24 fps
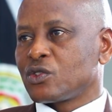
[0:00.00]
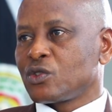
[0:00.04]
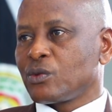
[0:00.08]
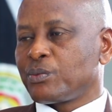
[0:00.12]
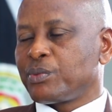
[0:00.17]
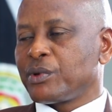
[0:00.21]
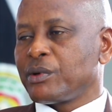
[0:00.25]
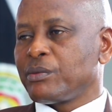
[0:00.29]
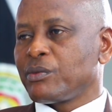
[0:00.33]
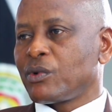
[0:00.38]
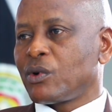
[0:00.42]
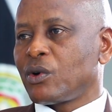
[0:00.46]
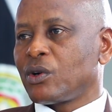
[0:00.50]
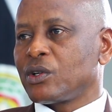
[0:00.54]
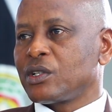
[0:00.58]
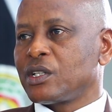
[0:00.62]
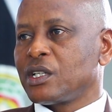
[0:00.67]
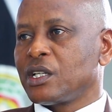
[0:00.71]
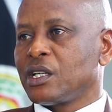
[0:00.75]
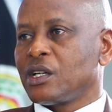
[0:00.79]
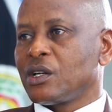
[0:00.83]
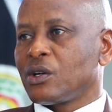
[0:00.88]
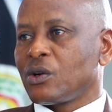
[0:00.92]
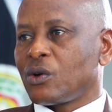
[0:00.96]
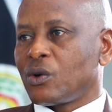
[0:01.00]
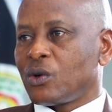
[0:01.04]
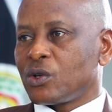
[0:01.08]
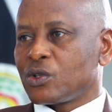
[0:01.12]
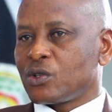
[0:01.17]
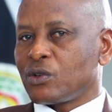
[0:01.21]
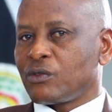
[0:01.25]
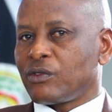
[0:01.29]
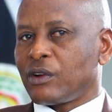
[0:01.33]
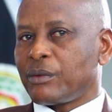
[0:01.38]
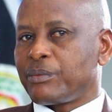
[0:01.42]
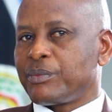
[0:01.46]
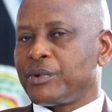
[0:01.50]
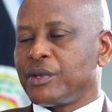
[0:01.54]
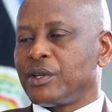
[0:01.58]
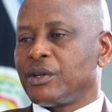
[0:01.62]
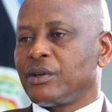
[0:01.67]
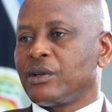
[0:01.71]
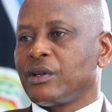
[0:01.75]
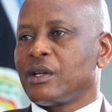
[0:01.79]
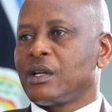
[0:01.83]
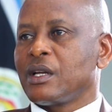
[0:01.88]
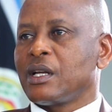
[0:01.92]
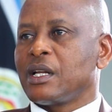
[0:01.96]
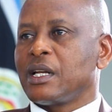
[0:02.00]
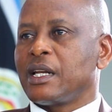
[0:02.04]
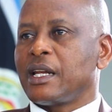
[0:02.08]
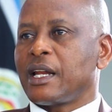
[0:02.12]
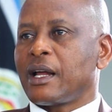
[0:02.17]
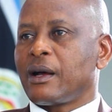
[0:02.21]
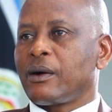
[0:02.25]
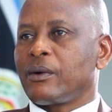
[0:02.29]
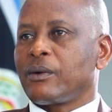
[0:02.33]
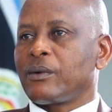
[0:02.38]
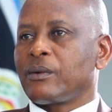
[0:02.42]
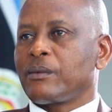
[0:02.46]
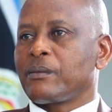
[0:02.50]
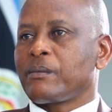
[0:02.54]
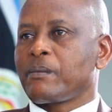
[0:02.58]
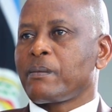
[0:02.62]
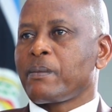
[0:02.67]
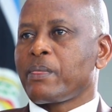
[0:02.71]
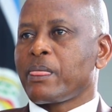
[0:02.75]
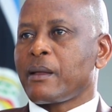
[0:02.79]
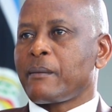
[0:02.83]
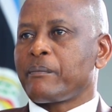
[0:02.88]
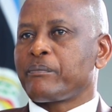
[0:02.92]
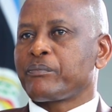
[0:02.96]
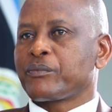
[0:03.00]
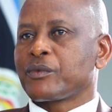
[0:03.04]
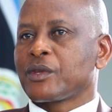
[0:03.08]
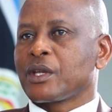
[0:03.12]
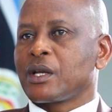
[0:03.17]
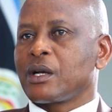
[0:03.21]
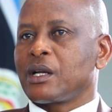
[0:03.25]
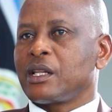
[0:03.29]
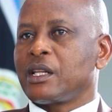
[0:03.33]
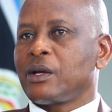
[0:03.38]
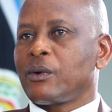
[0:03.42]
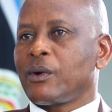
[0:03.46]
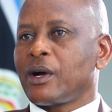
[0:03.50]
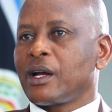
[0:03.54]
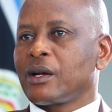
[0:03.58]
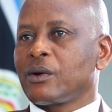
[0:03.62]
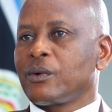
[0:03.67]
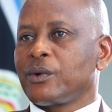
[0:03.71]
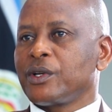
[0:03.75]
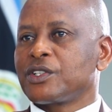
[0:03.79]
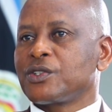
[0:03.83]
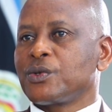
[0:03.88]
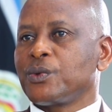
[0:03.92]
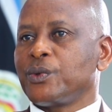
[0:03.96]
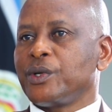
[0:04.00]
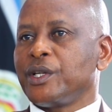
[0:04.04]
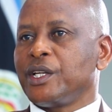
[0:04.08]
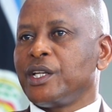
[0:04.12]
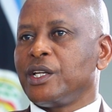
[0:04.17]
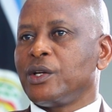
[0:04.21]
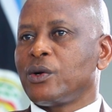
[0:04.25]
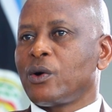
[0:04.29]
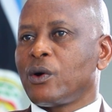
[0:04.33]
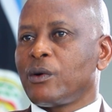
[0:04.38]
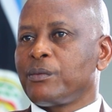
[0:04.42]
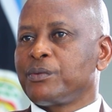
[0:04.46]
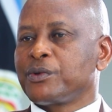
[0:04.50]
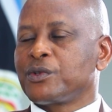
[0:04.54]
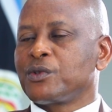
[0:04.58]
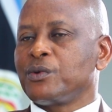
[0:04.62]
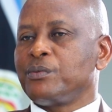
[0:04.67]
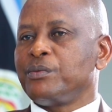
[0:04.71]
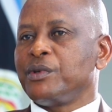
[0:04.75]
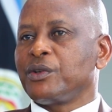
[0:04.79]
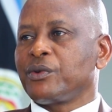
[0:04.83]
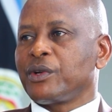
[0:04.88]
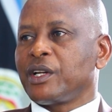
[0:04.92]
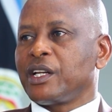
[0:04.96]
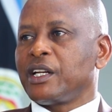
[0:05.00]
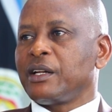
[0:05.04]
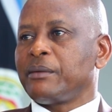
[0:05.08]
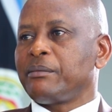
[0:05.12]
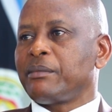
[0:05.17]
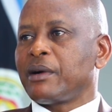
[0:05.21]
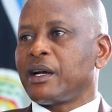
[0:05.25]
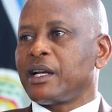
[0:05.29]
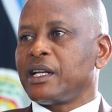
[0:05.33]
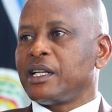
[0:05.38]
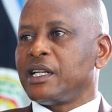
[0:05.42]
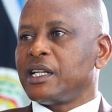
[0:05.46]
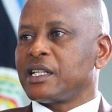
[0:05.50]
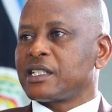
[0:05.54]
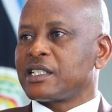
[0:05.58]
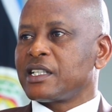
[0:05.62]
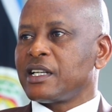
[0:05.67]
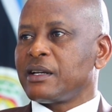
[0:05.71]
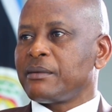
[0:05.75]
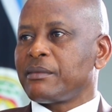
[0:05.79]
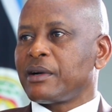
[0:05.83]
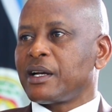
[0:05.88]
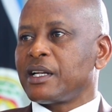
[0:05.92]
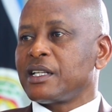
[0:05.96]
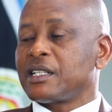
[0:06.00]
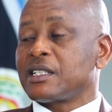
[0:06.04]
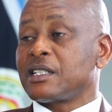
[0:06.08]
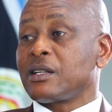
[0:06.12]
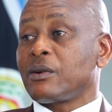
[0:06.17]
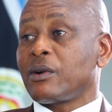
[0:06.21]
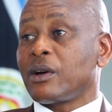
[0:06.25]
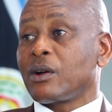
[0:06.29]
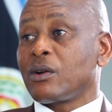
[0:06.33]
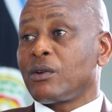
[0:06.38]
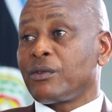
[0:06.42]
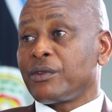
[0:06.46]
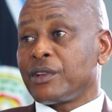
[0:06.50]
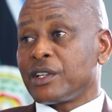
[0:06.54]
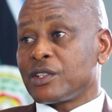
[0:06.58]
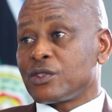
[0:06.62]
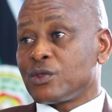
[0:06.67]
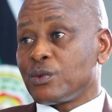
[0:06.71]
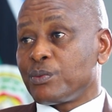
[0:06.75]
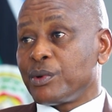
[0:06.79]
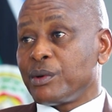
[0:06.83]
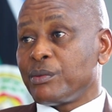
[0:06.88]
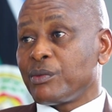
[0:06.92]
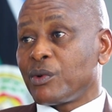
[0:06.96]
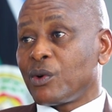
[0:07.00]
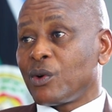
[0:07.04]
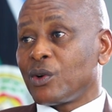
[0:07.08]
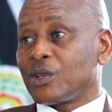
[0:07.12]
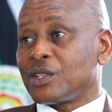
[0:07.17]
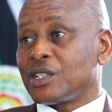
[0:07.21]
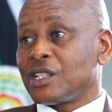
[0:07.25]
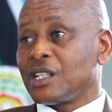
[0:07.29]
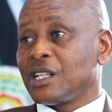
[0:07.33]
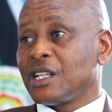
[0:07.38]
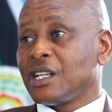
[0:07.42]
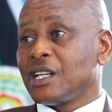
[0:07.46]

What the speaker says: Supreme Court, Court of Appeal. Now, the one which we hope to be ready by December is the one of the Supreme Court.